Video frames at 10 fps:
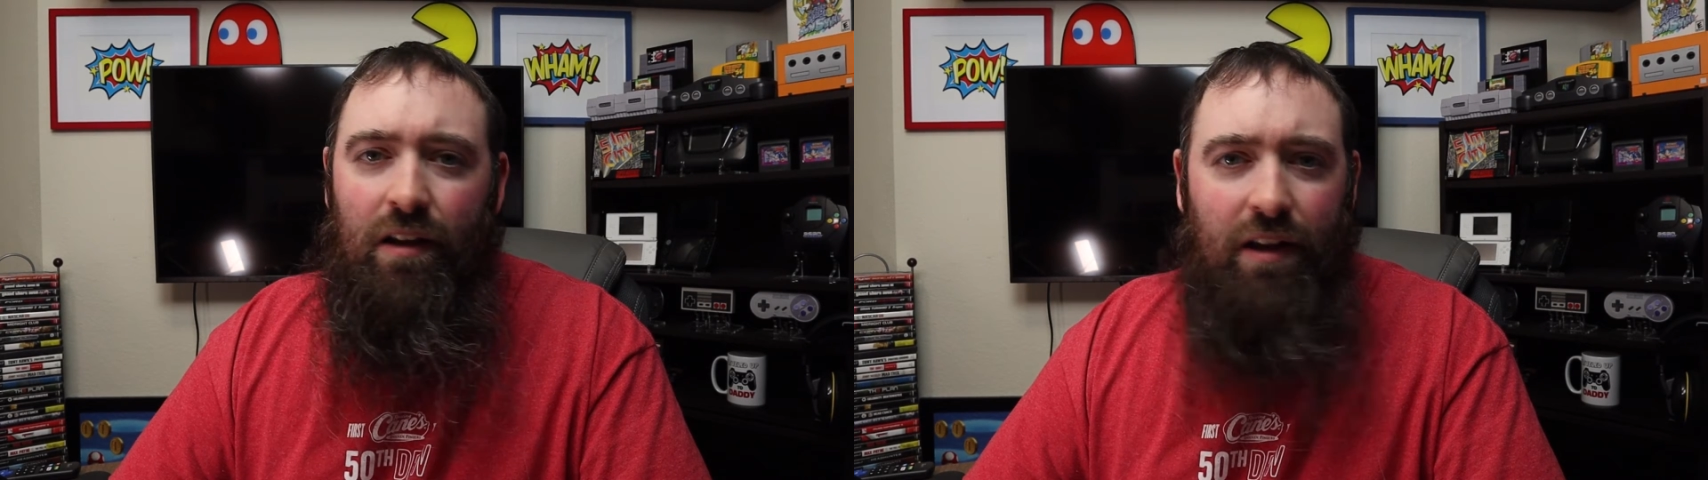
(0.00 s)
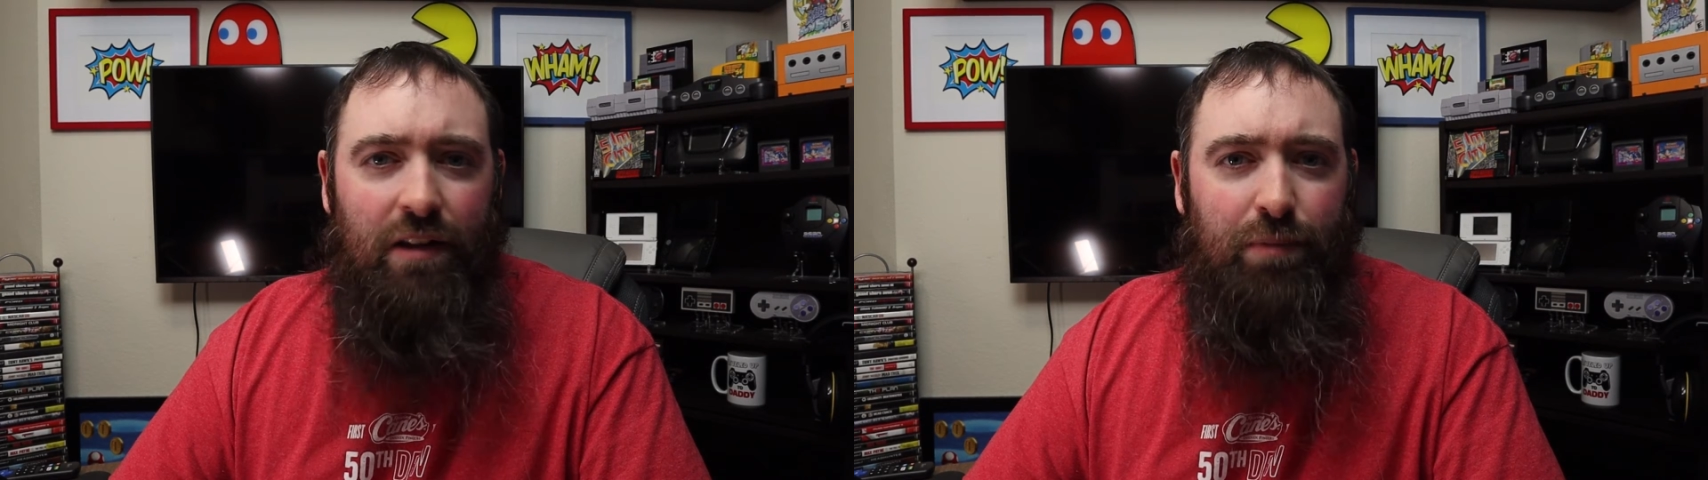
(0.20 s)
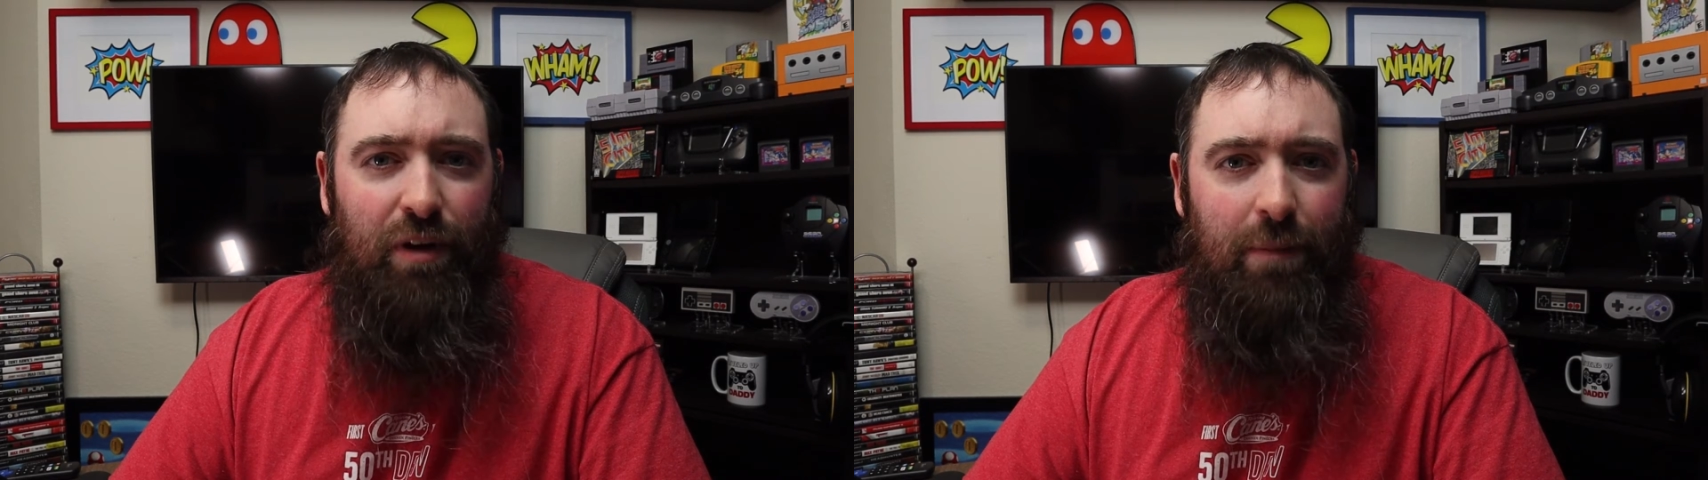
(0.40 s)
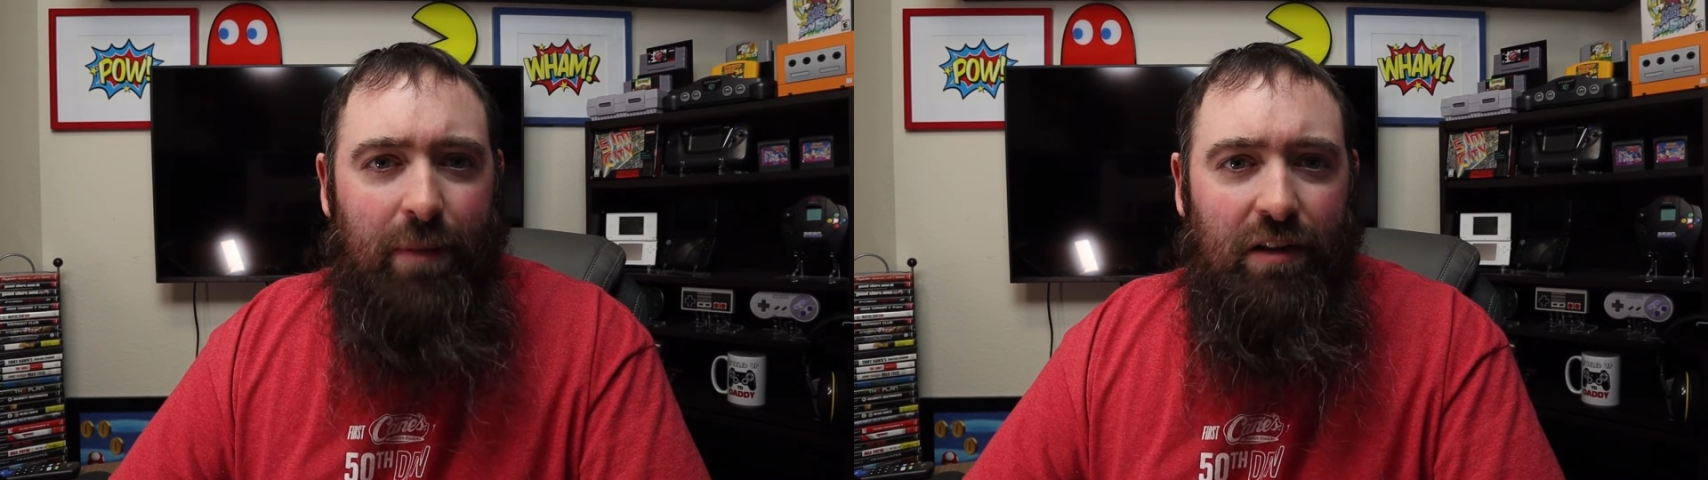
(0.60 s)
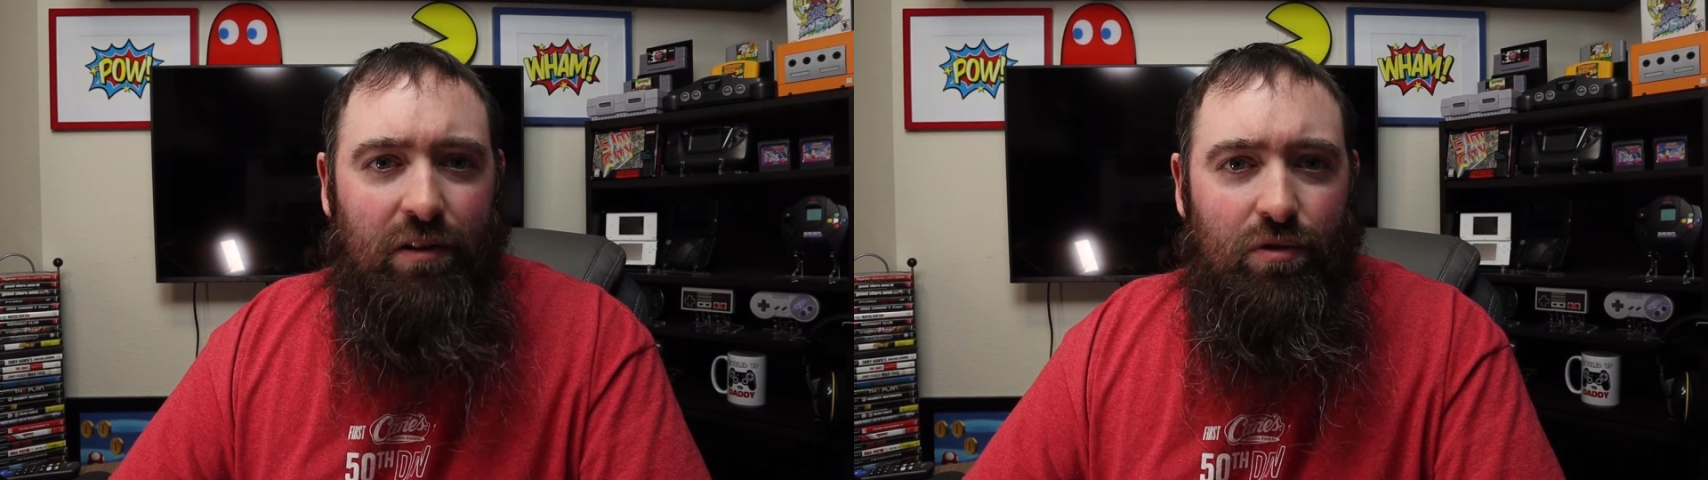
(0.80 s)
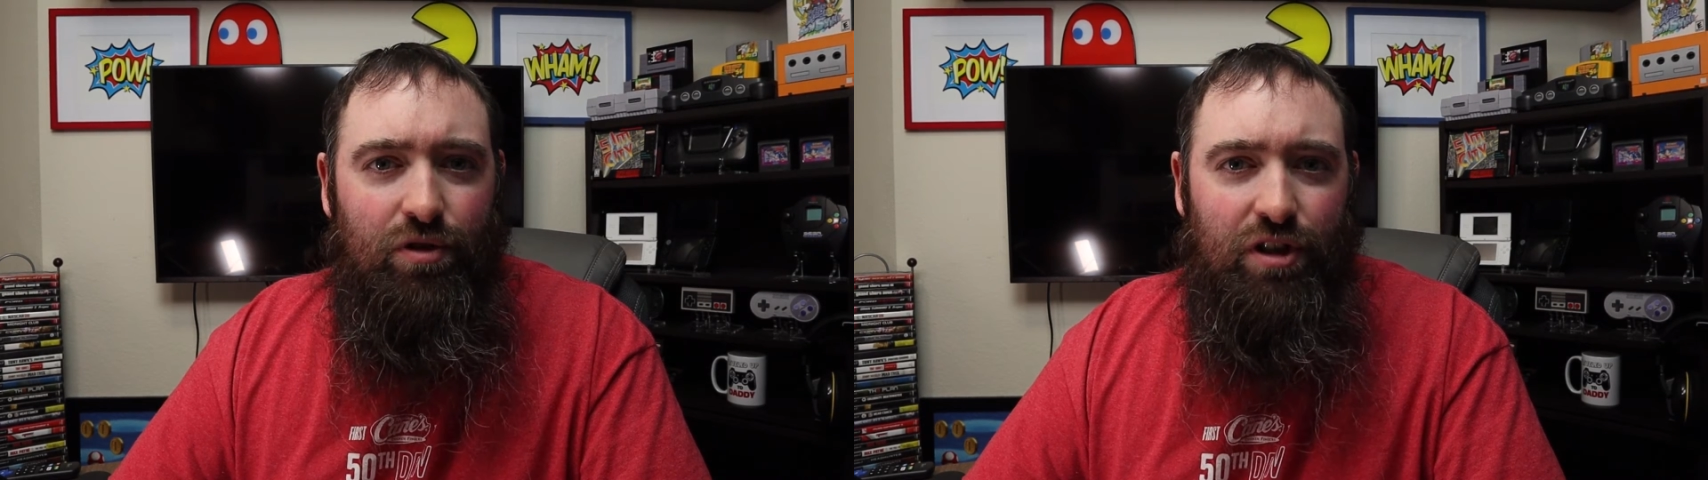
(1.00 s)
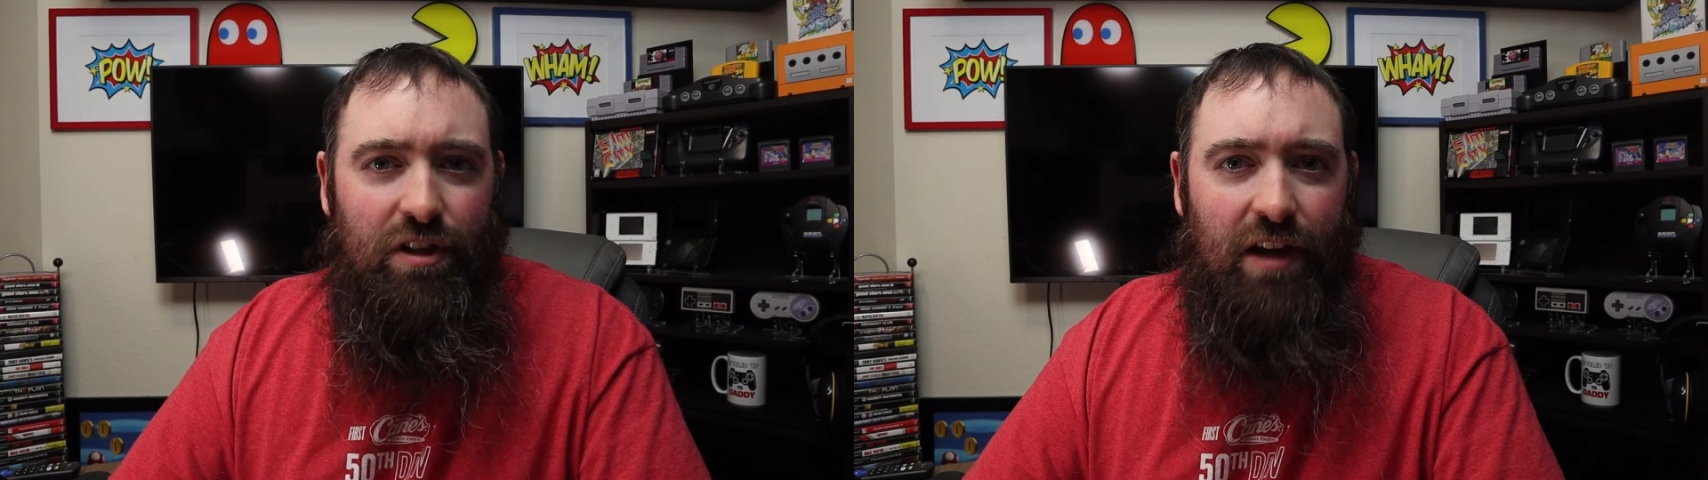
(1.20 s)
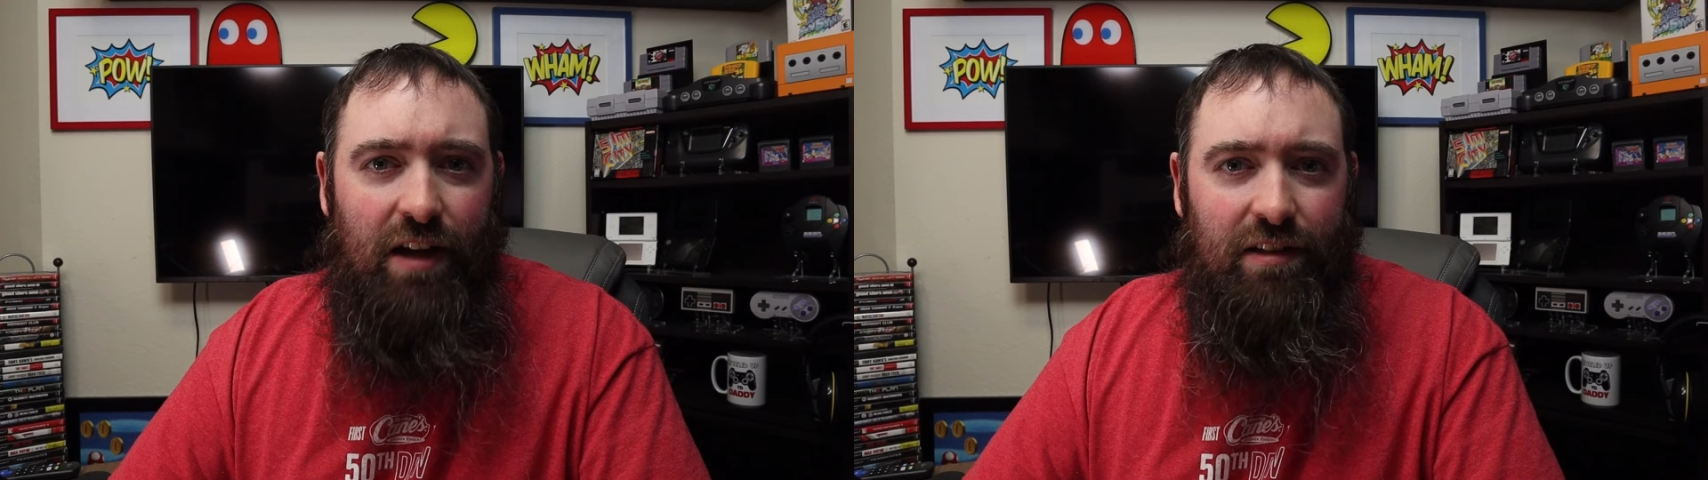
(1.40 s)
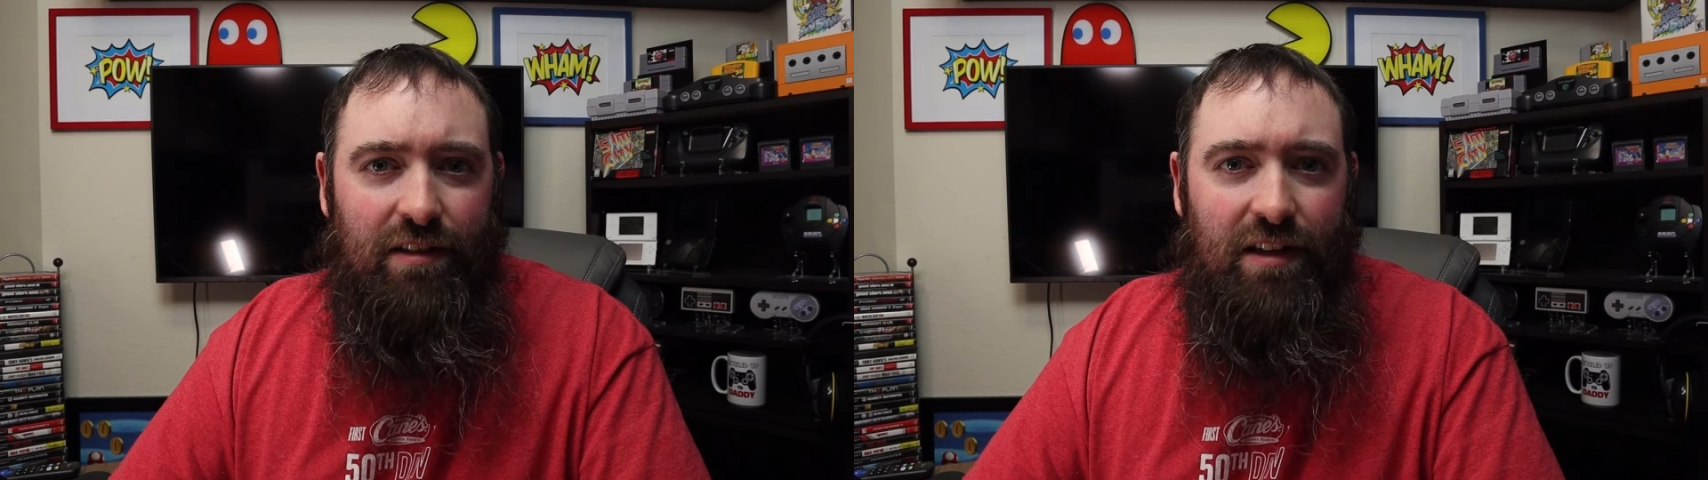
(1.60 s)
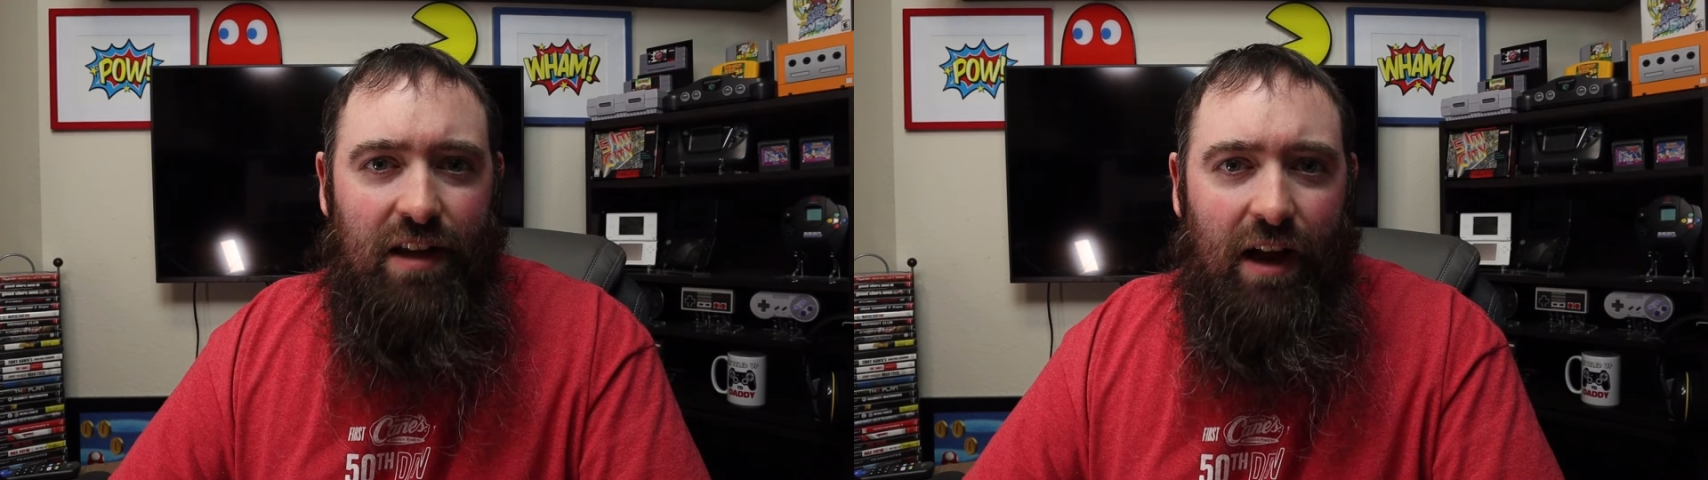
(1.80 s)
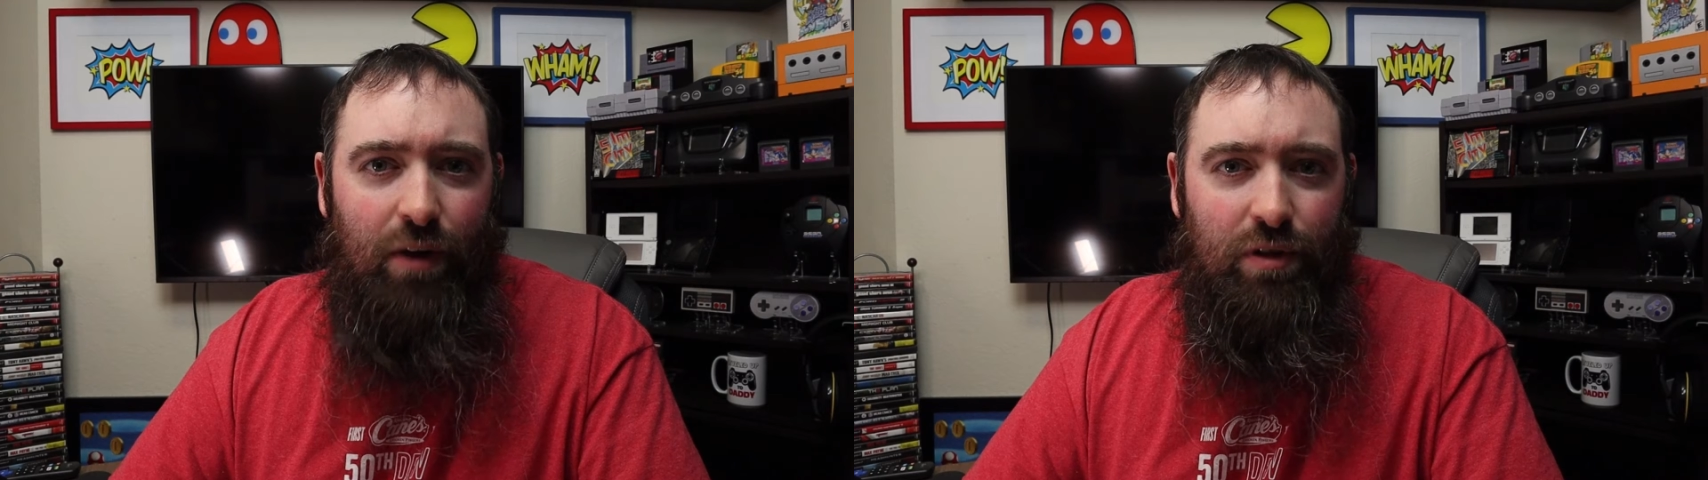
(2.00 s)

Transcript: It is pretty big news just to kind of see how